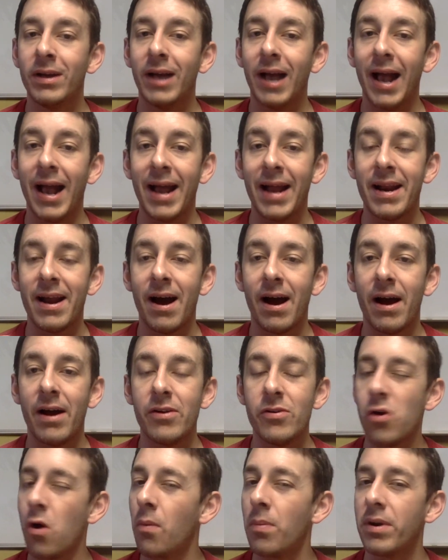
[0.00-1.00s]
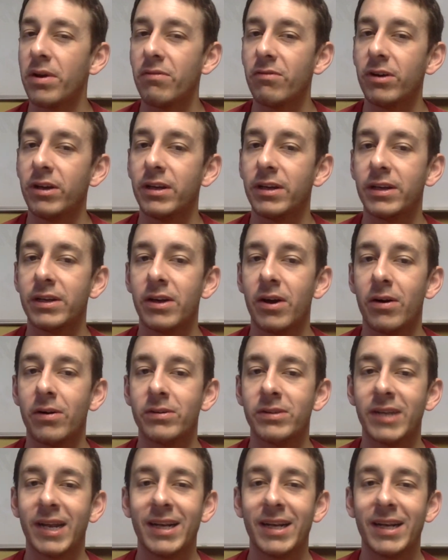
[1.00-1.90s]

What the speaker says: And nobody really knows.